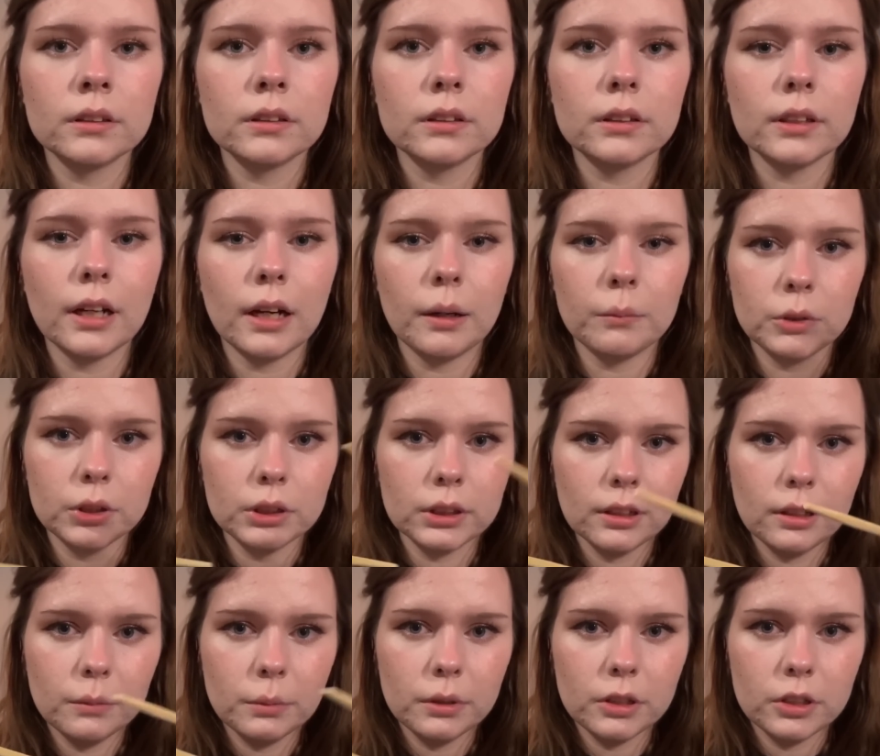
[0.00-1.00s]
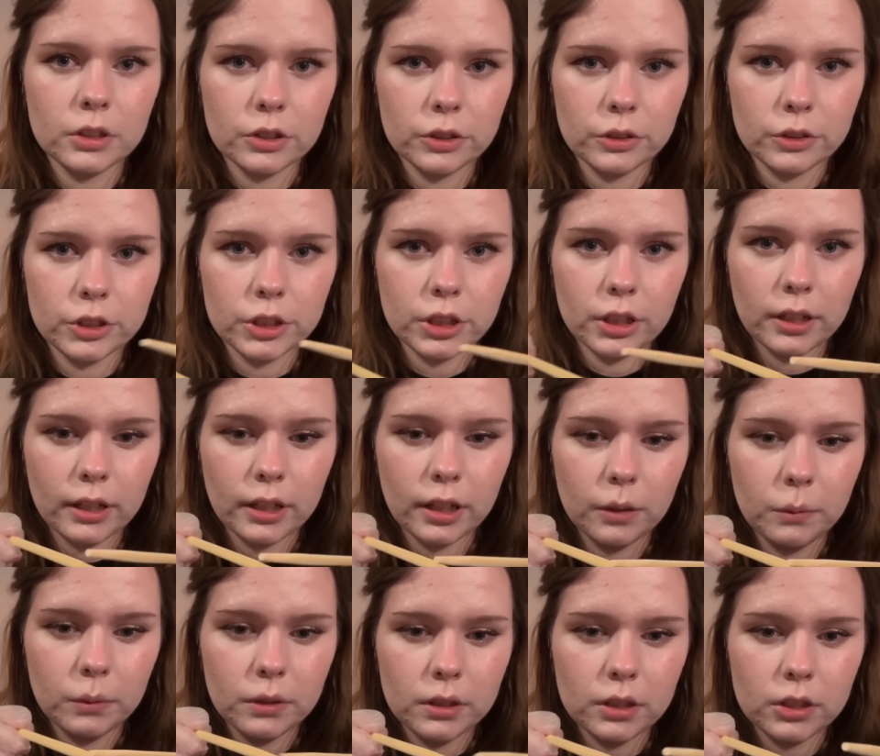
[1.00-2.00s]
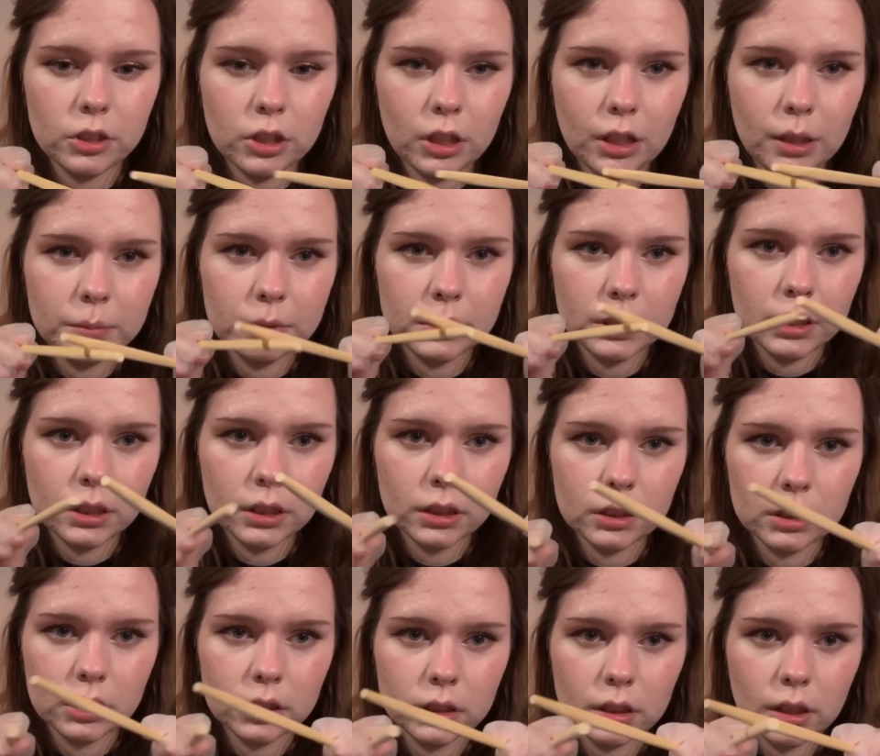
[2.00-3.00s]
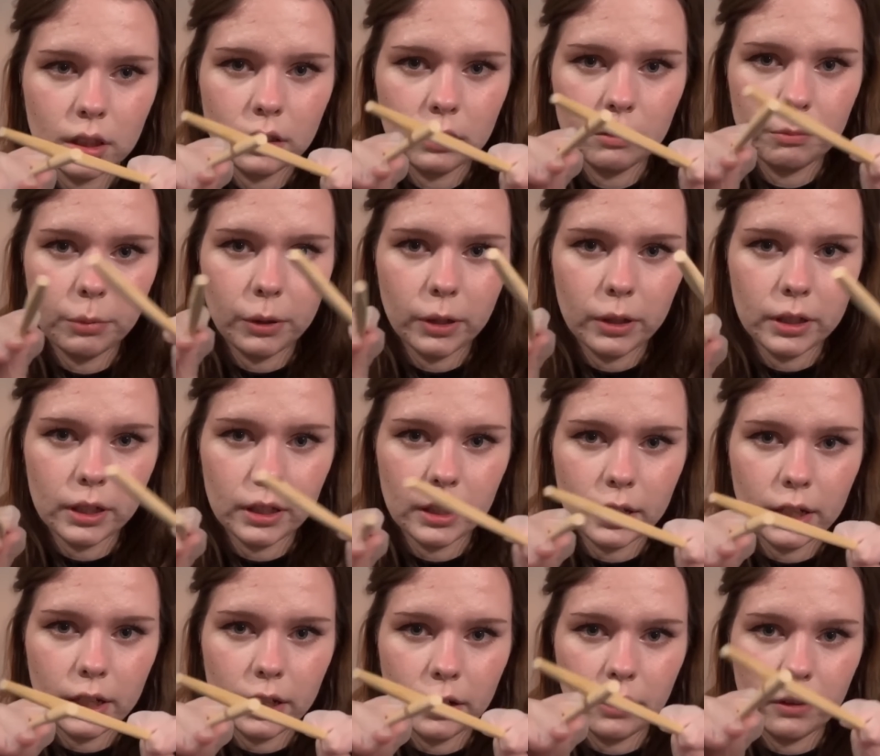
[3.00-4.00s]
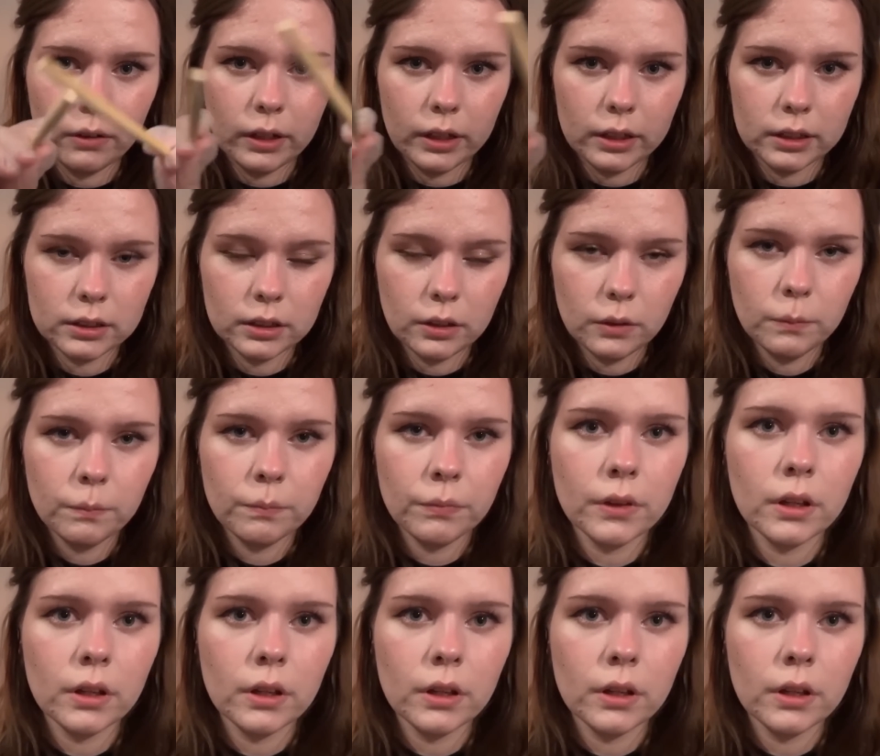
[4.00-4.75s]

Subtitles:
yeah, I'm just gonna be searching there with the chopsticks, just kind of parting the hair like so.